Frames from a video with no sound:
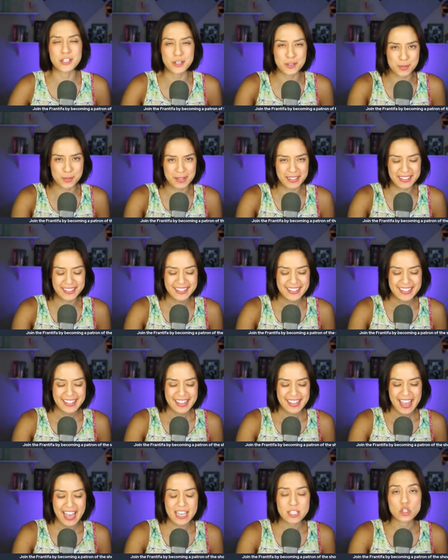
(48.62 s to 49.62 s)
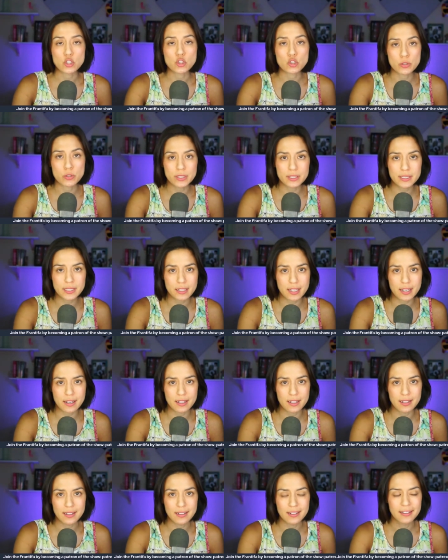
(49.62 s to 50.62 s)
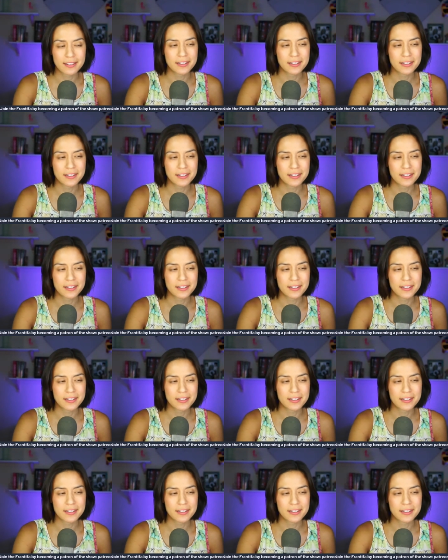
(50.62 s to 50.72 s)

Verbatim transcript: excuse me, as a trillionaire,